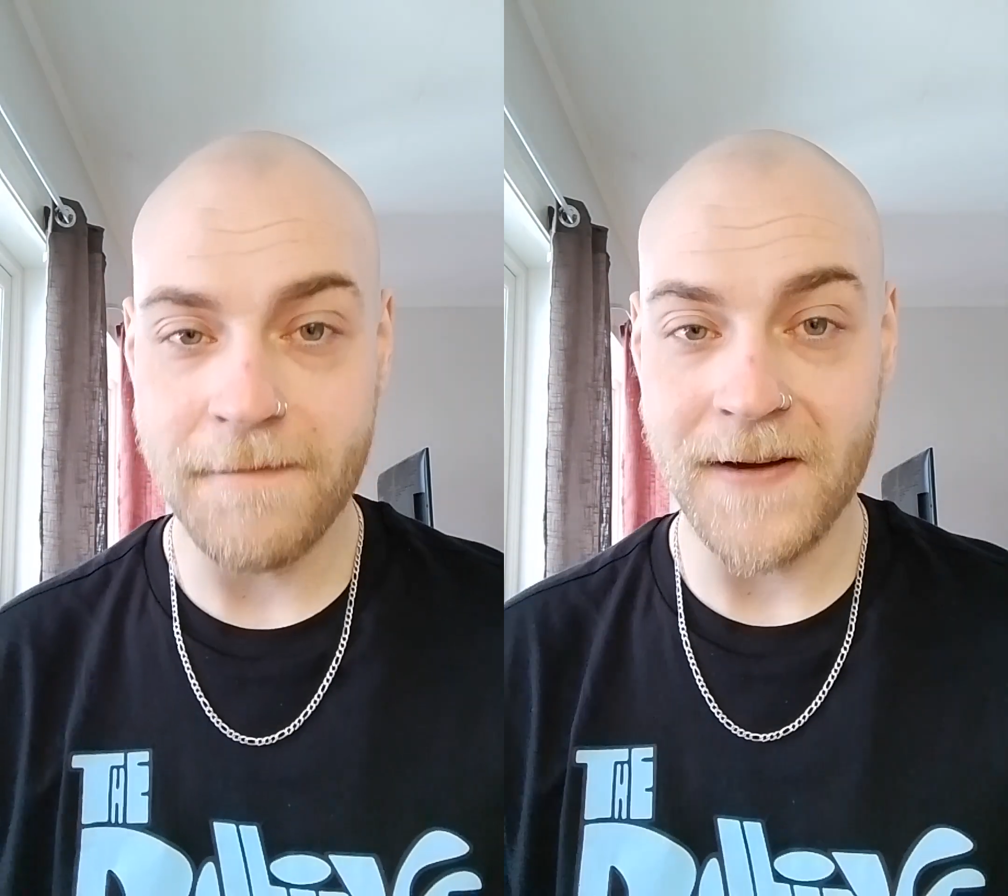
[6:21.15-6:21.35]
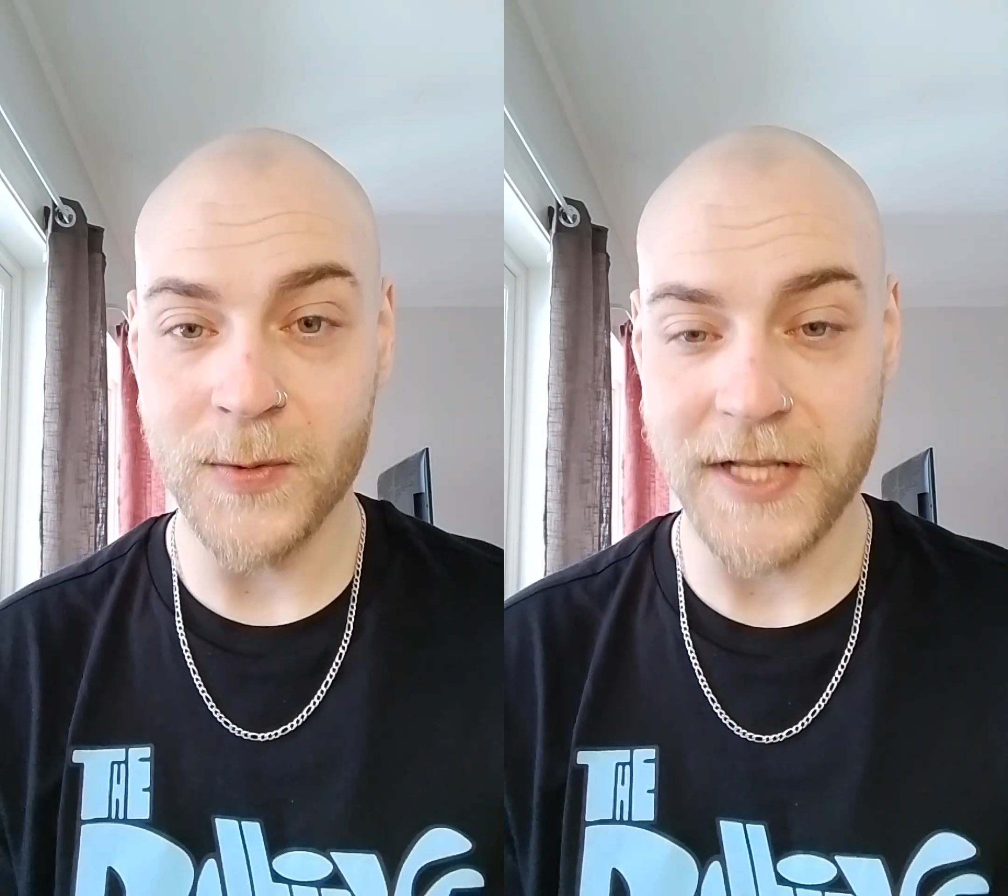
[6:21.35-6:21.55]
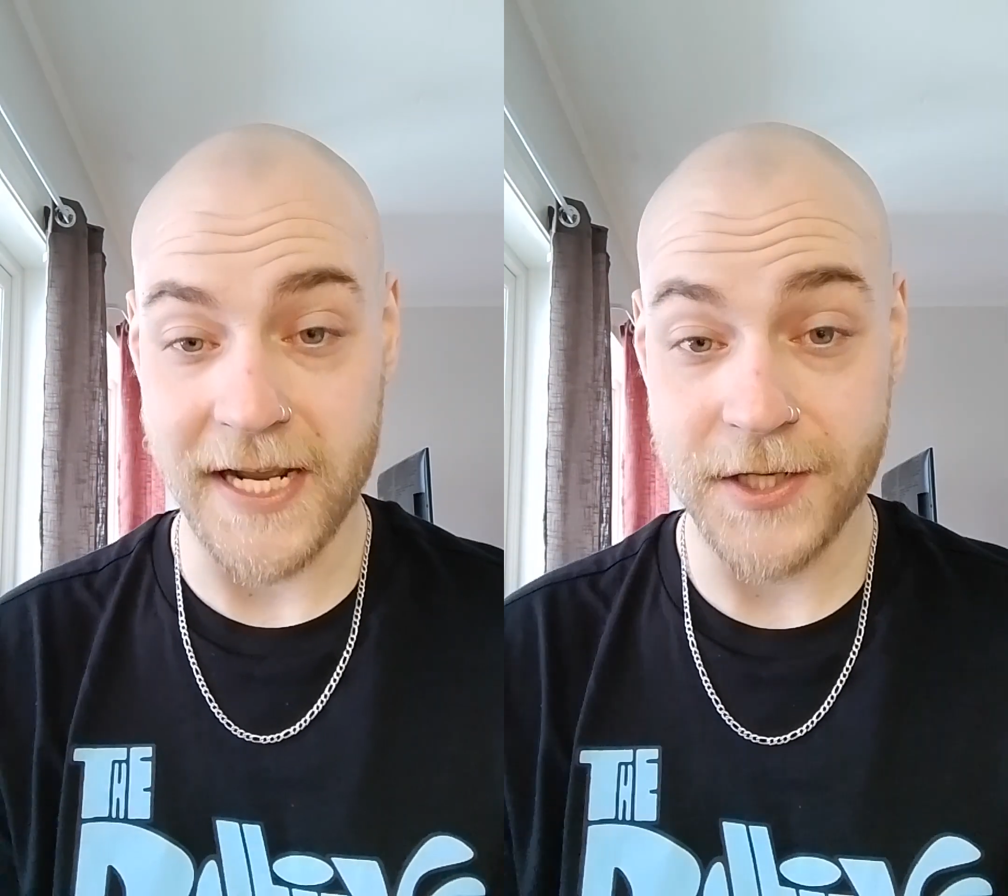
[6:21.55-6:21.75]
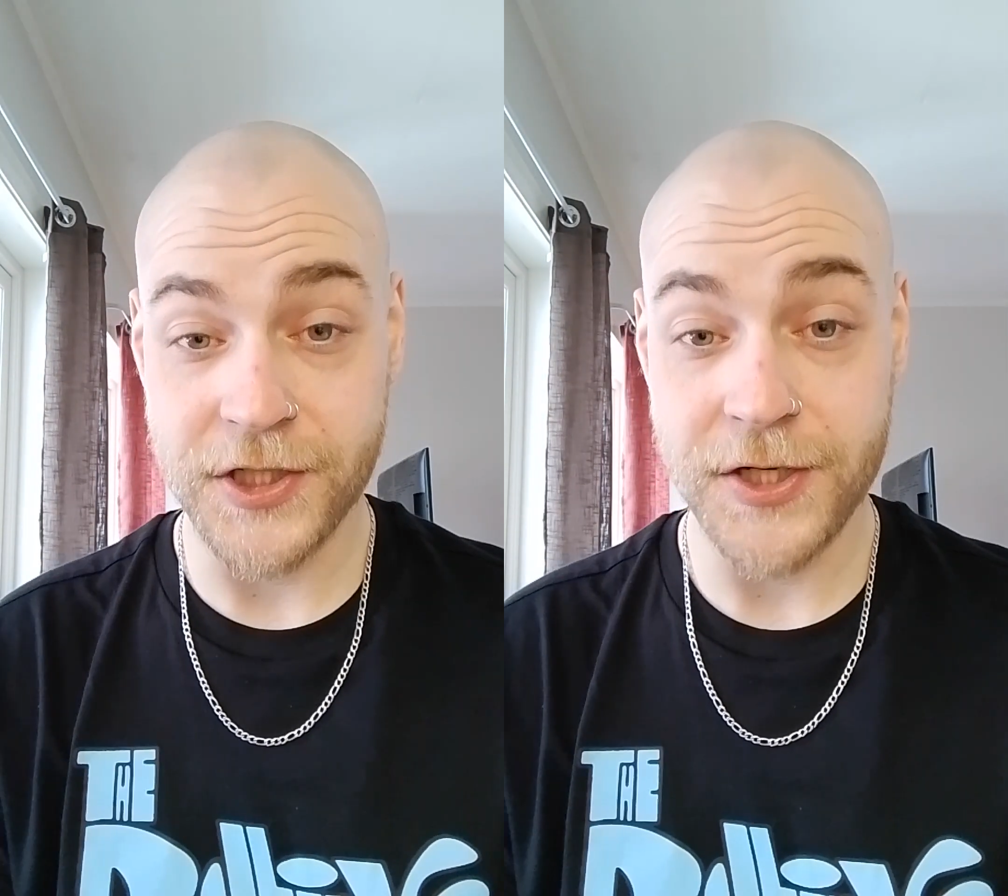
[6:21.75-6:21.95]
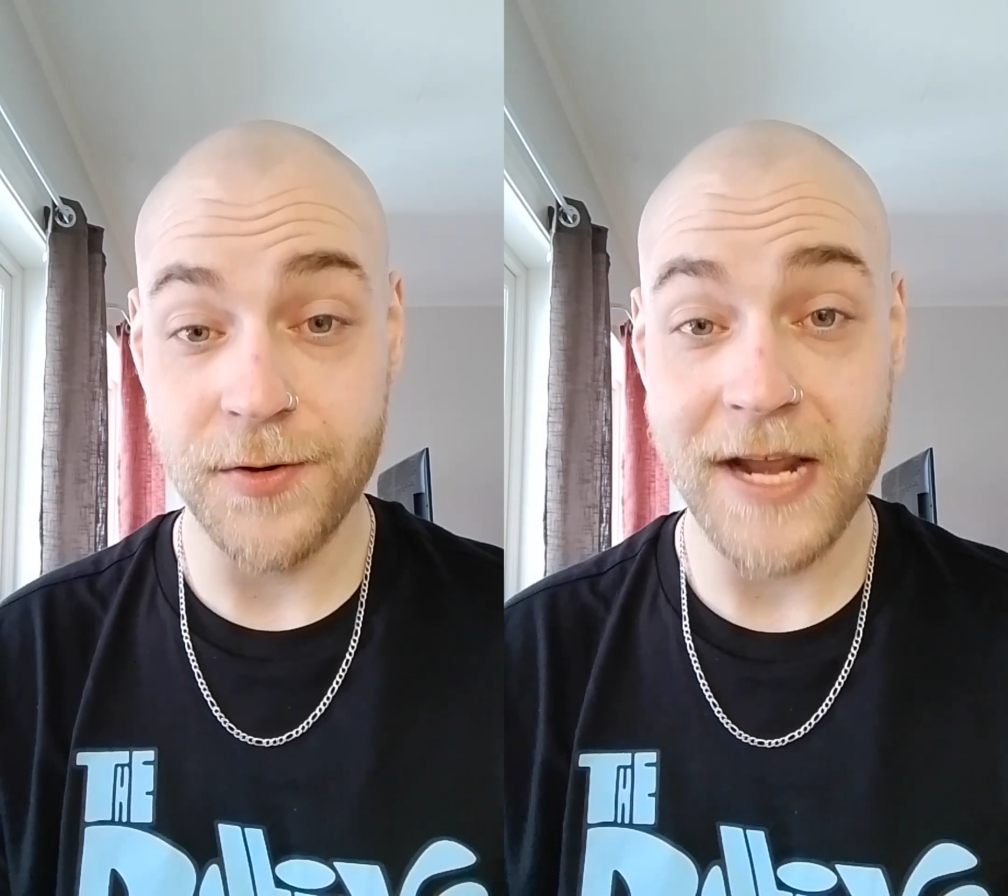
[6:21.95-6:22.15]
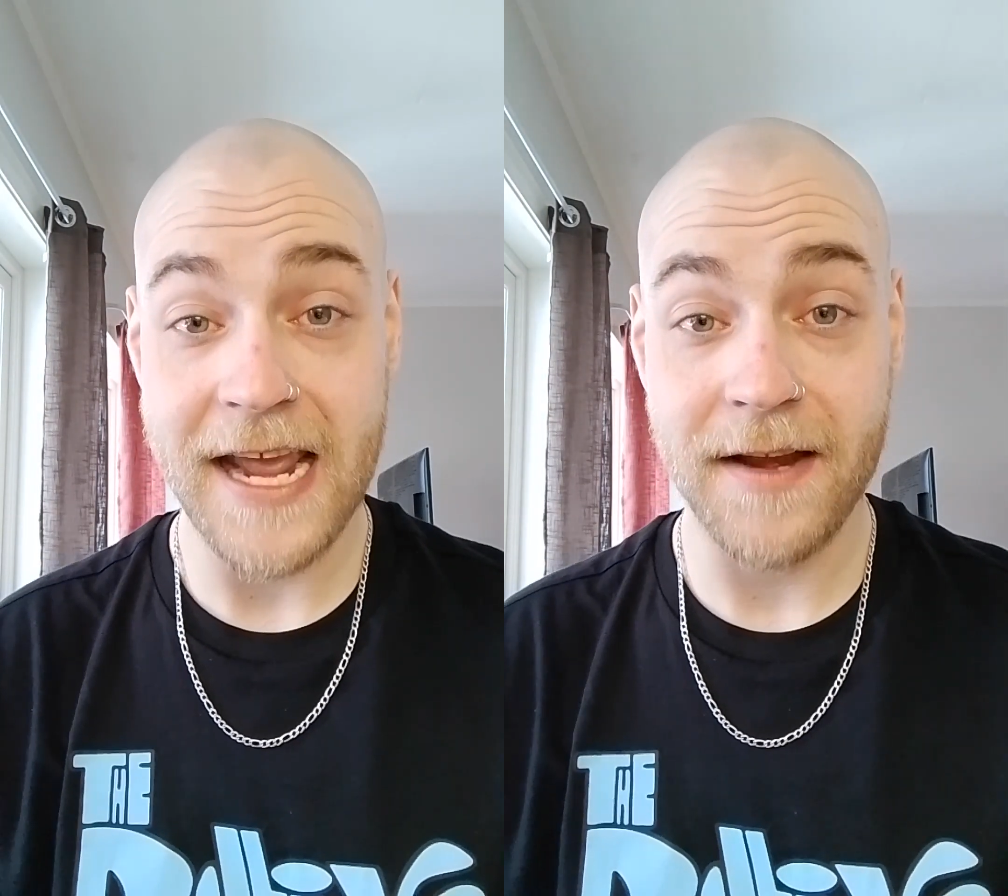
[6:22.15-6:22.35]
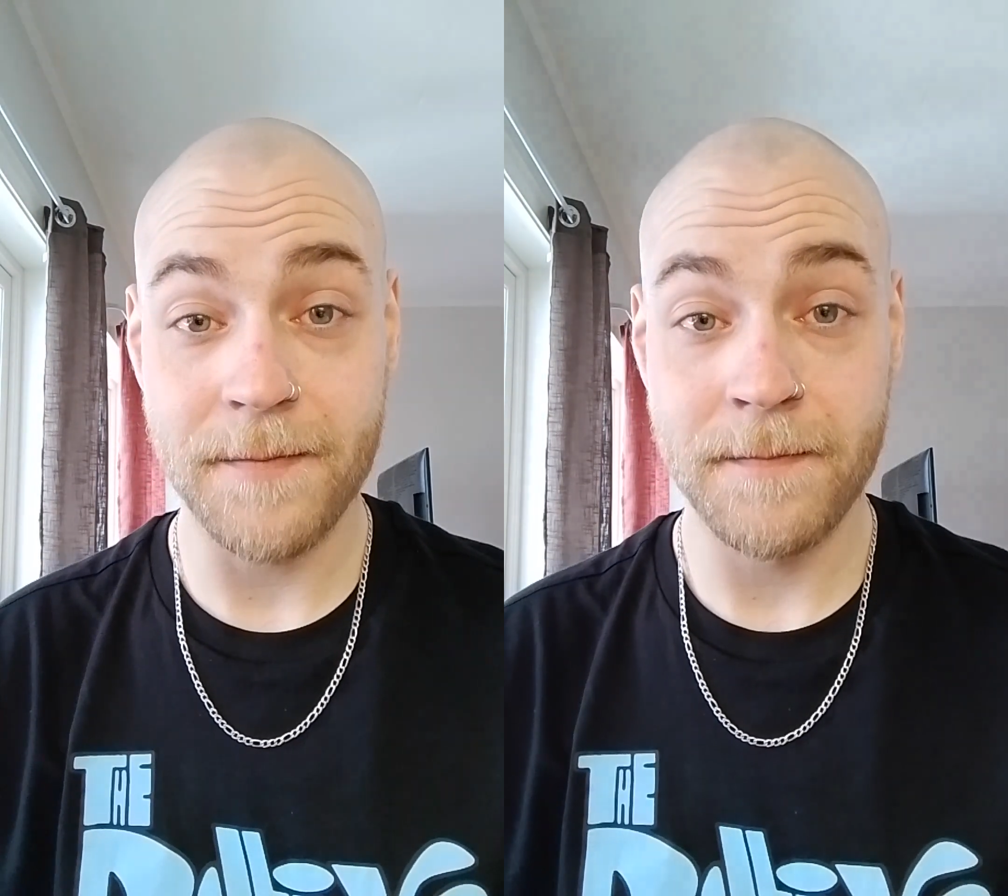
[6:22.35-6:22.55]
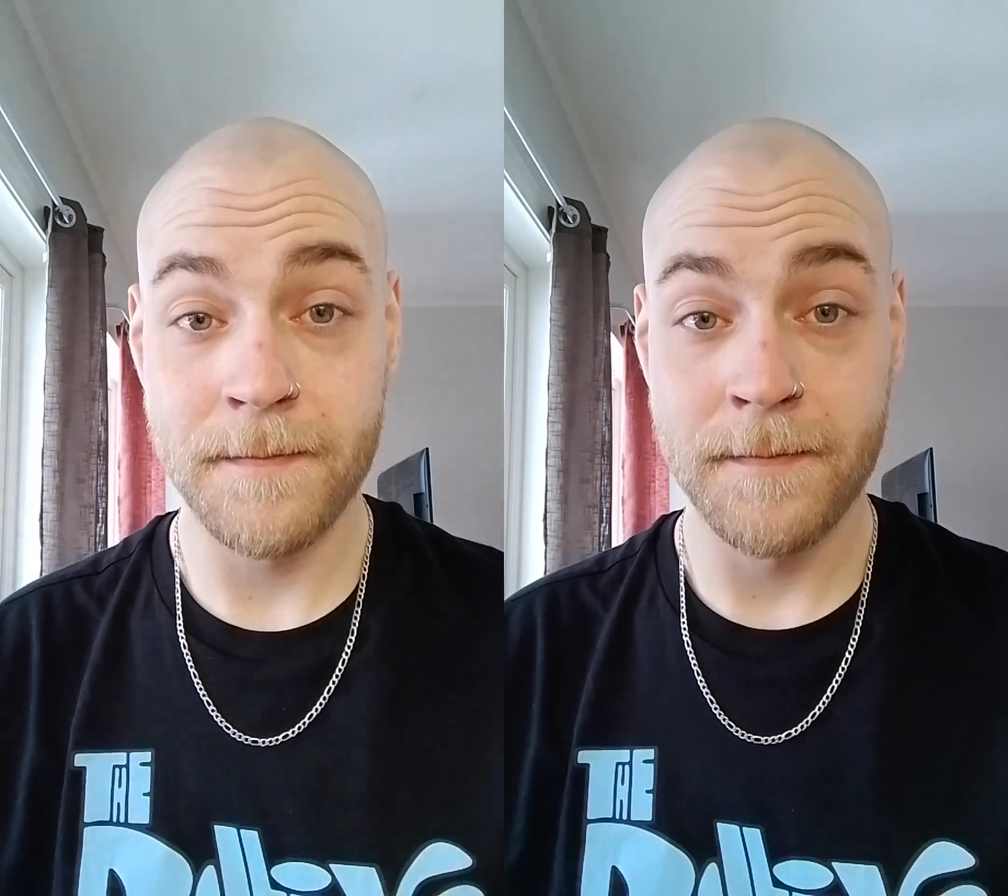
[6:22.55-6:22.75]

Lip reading: foundation you gain.